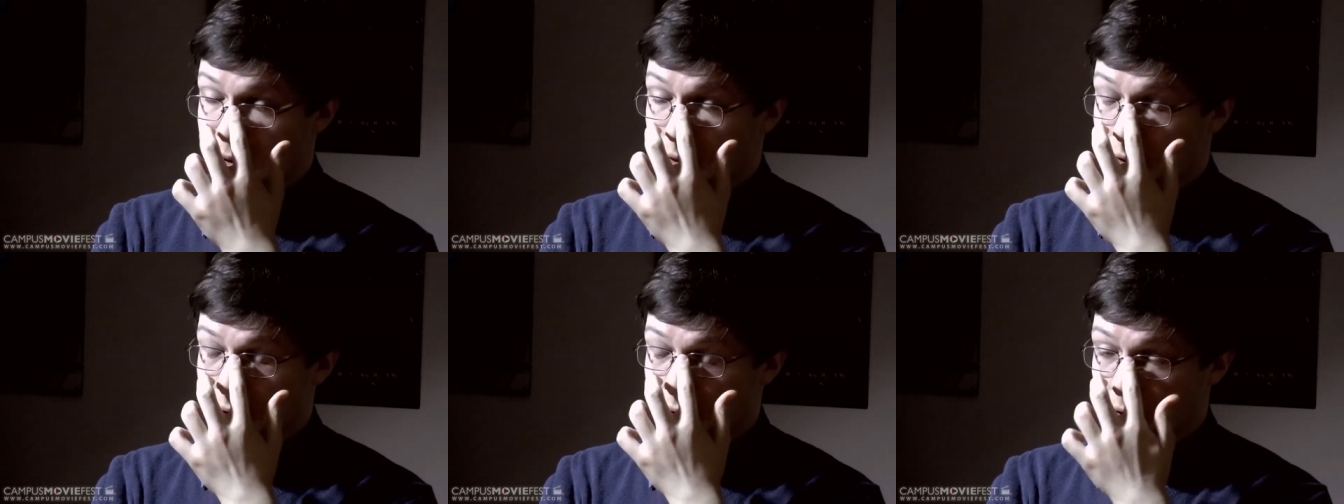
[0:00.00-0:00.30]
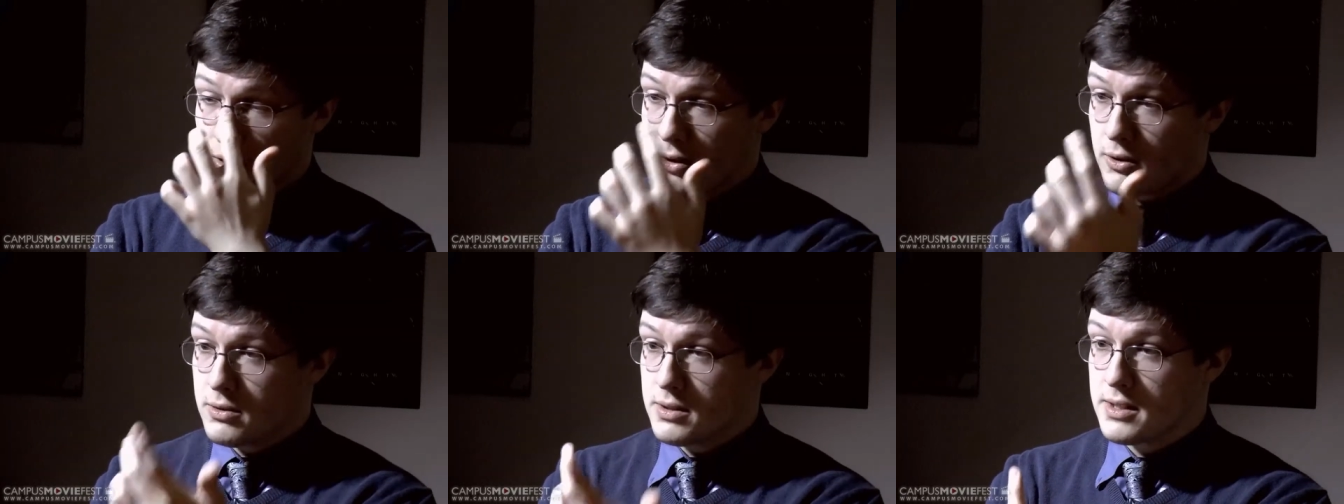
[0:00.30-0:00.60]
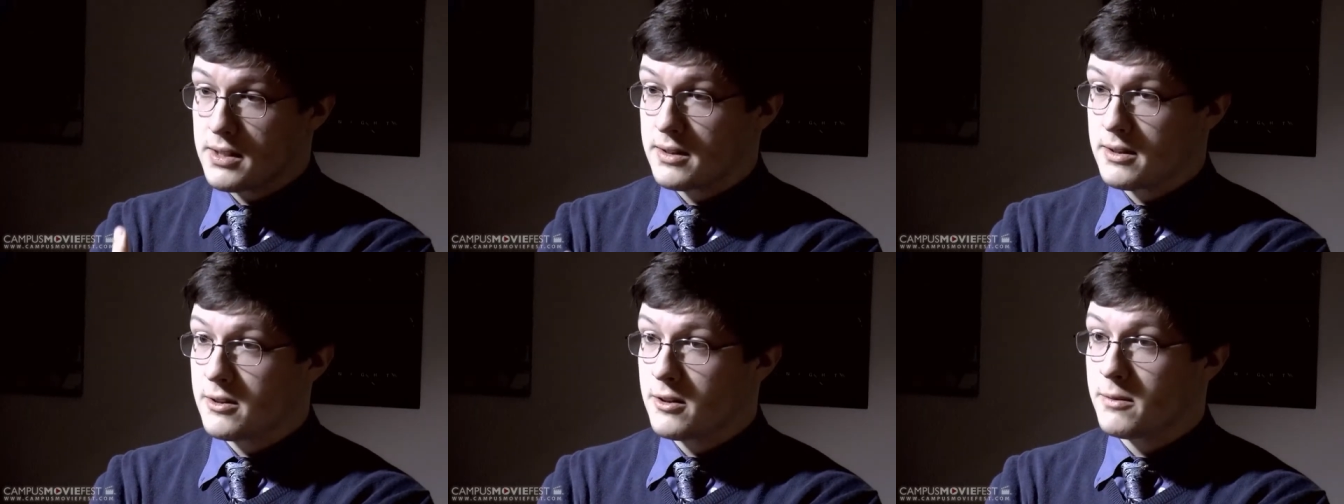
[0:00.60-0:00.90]
I thought a
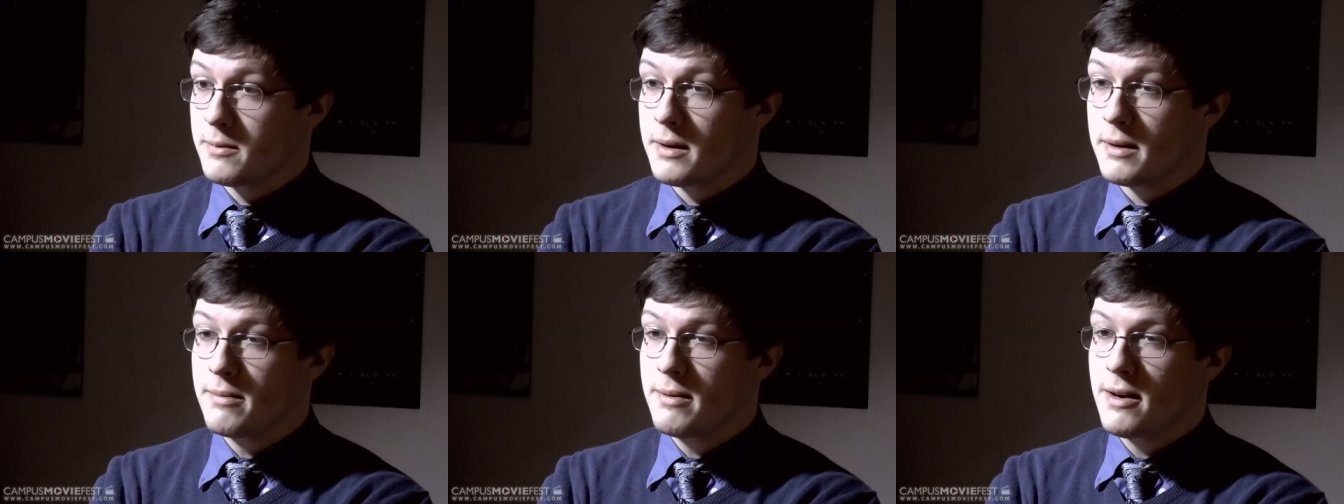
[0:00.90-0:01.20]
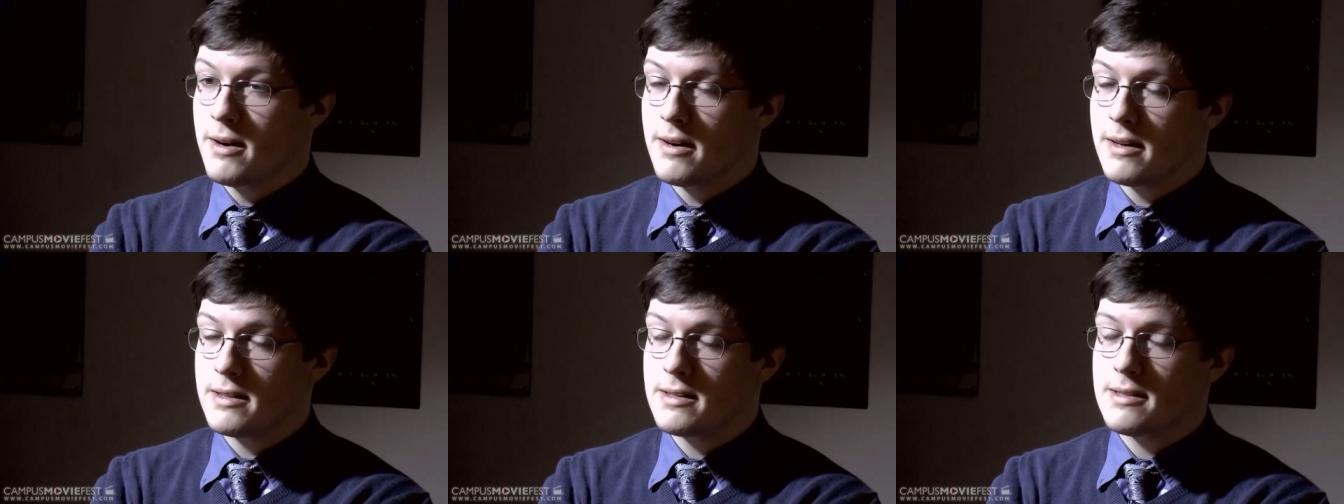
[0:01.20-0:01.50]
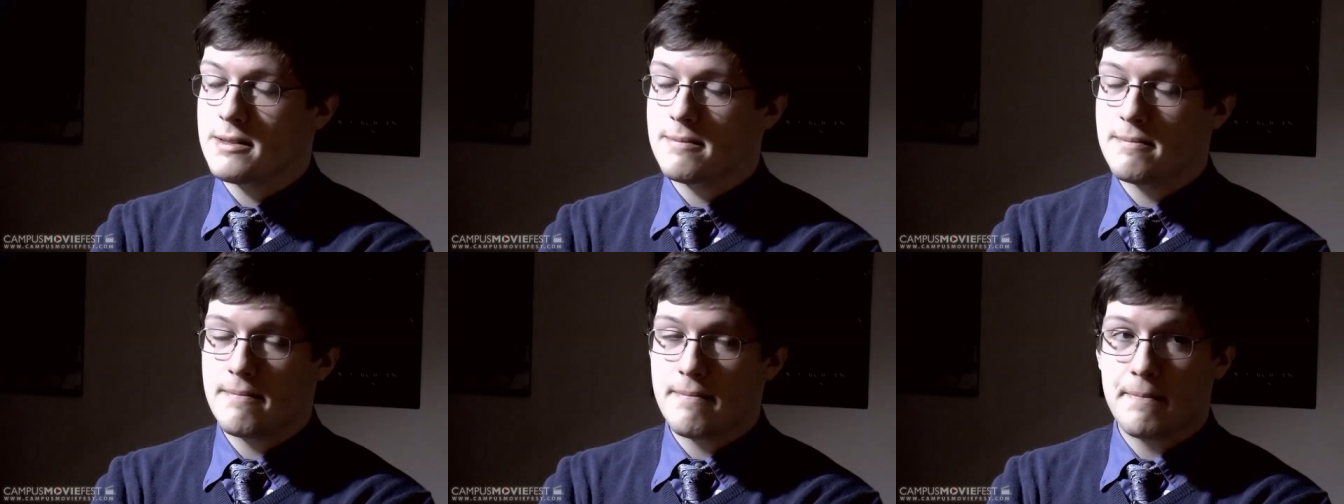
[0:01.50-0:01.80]
ghost had killed my
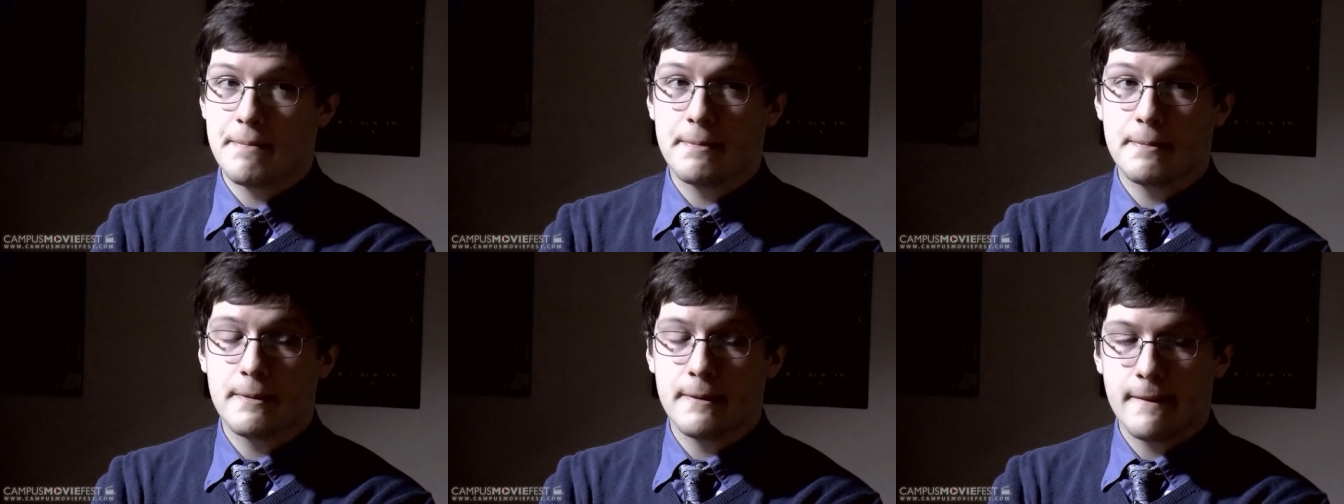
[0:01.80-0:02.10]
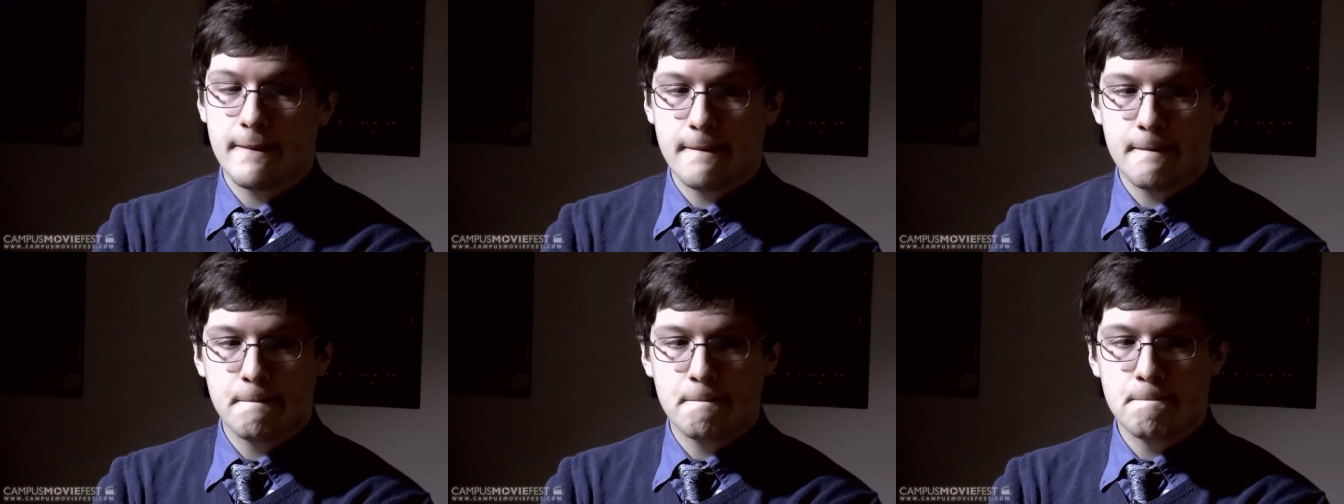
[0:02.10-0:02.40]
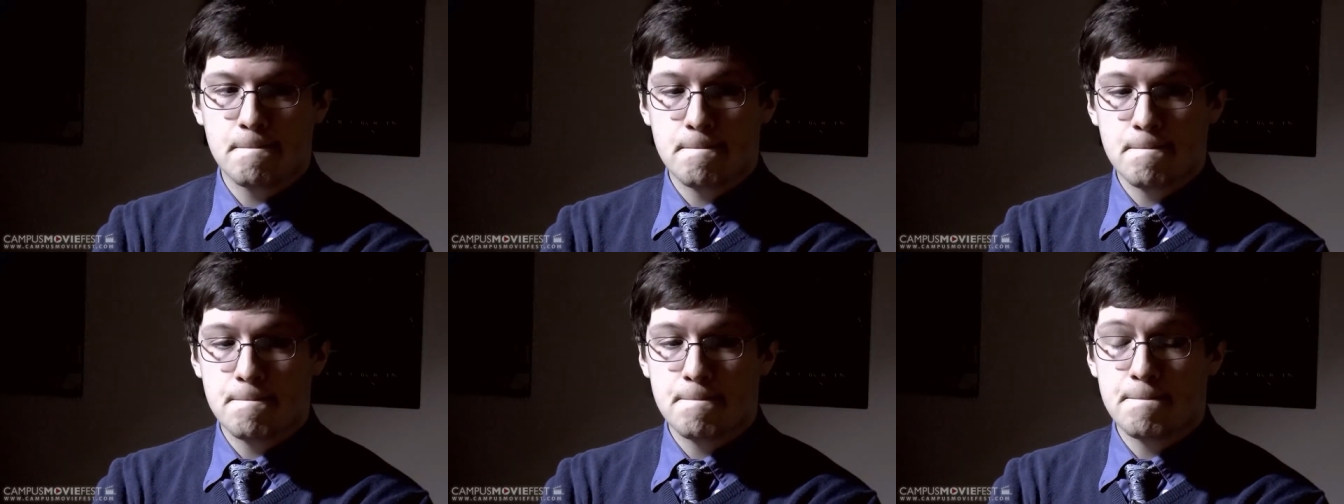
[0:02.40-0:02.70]
parents.
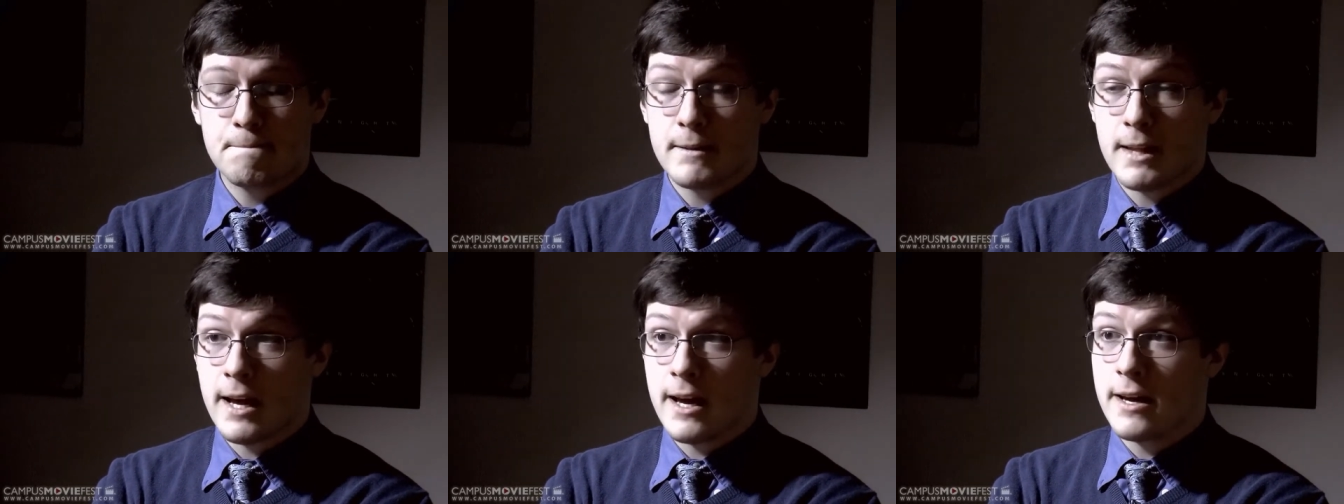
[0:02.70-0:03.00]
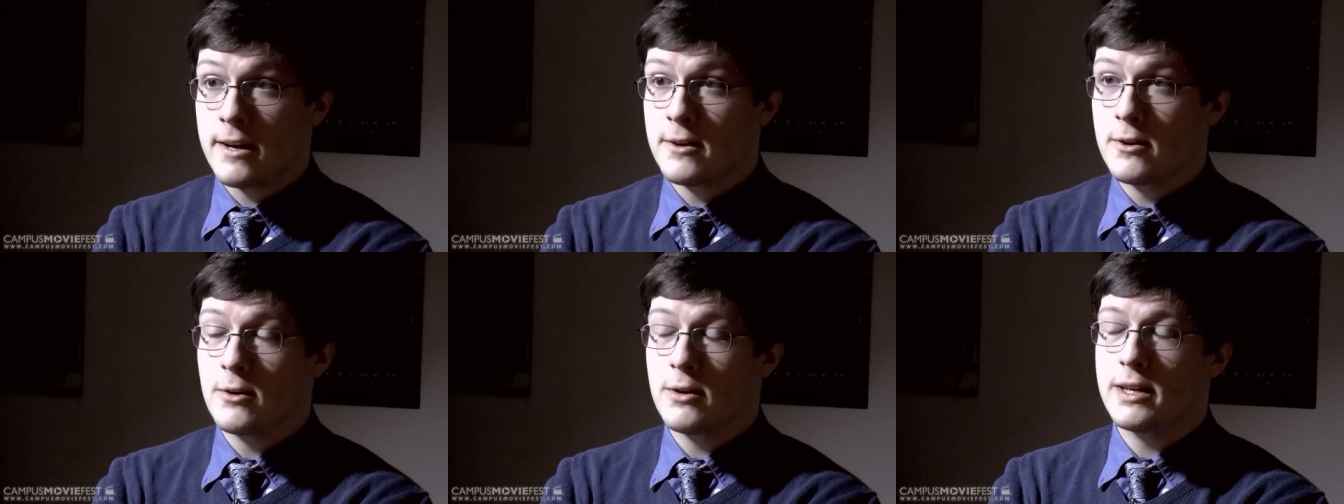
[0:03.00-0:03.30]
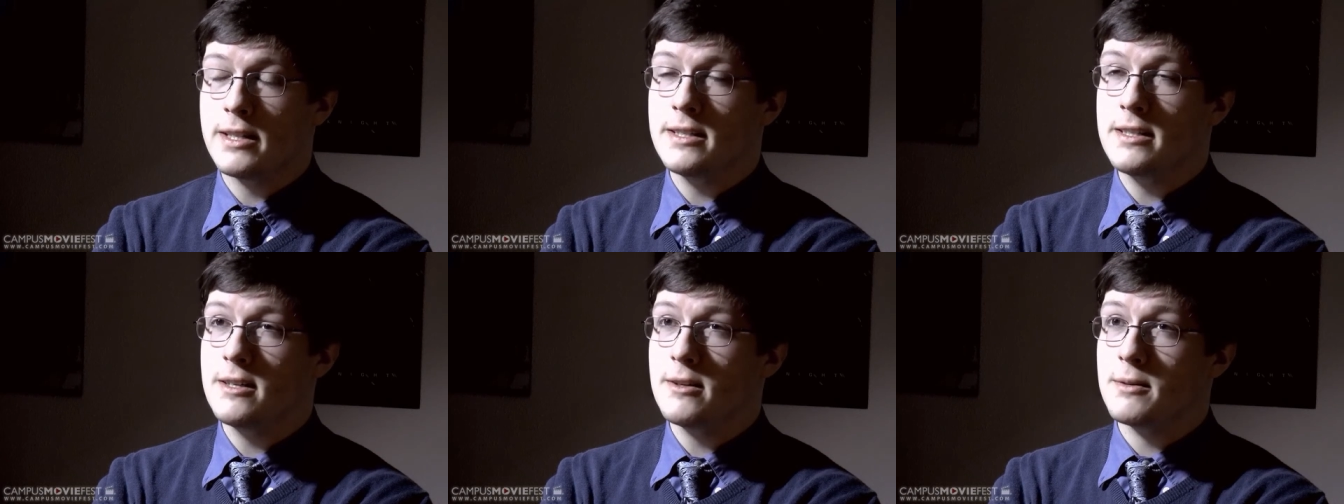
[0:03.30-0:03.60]
I had no
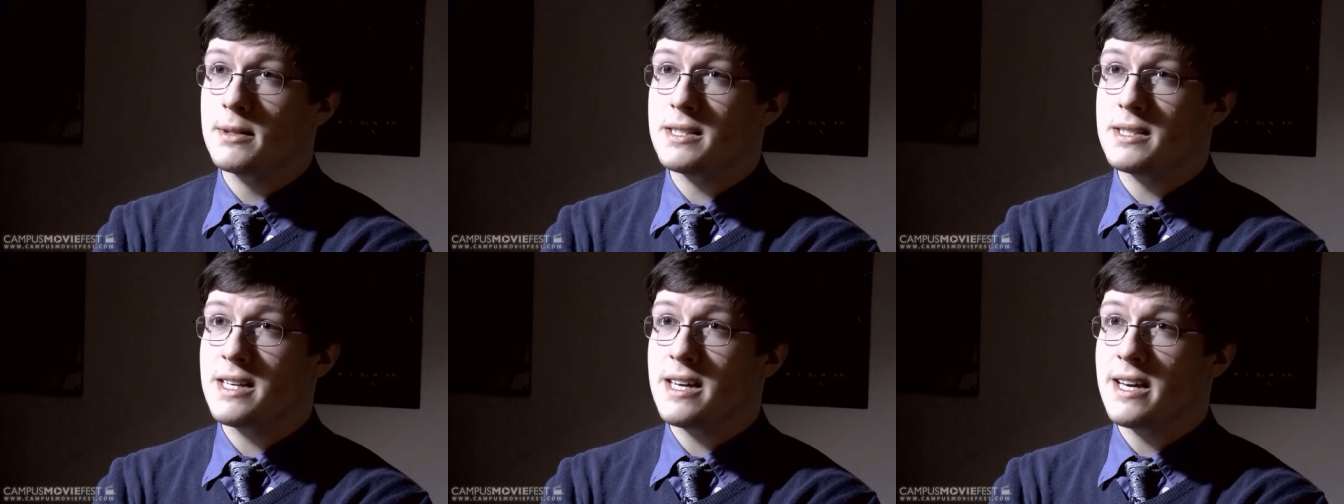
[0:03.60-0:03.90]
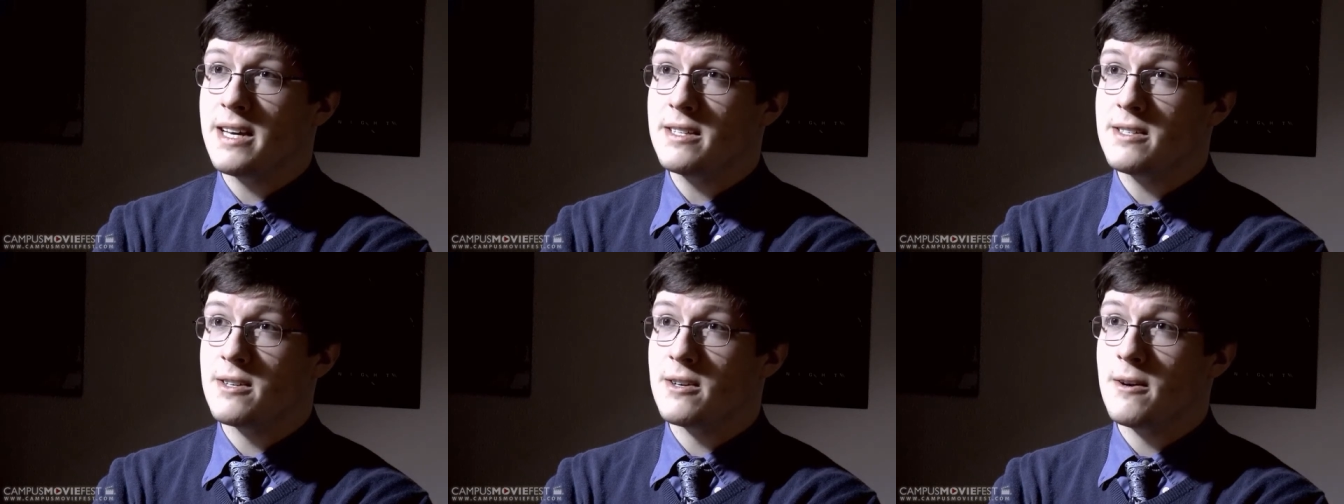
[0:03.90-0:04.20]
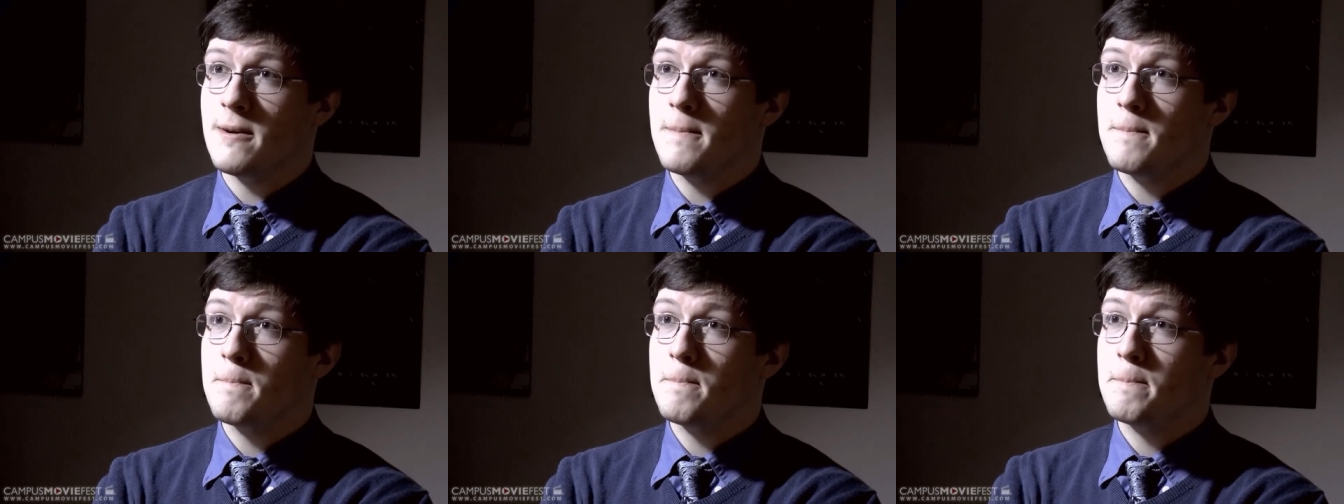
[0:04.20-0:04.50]
idea it was
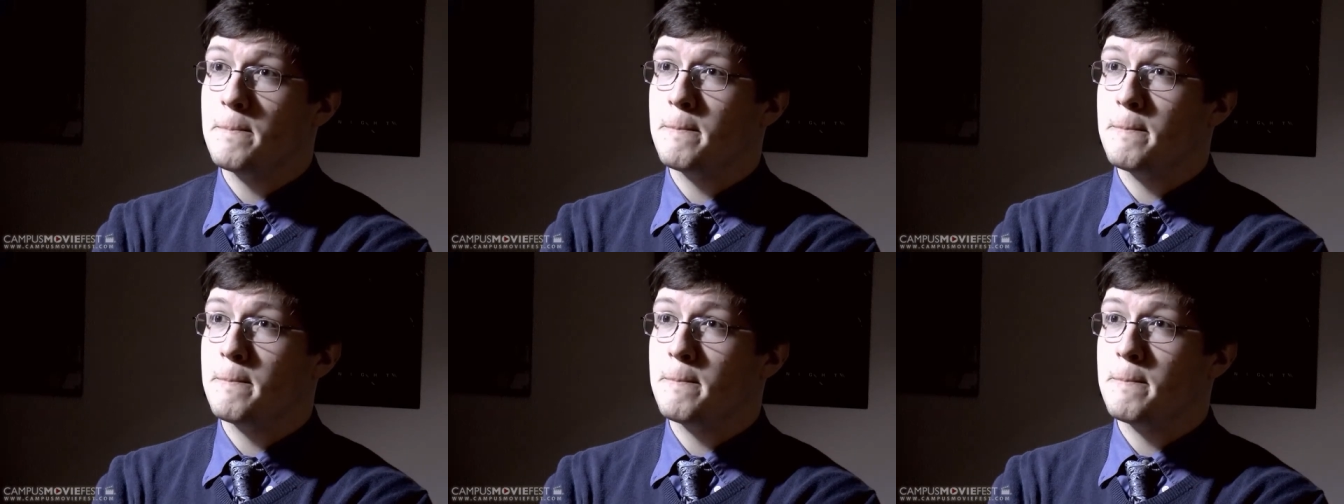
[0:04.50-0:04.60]
cancer.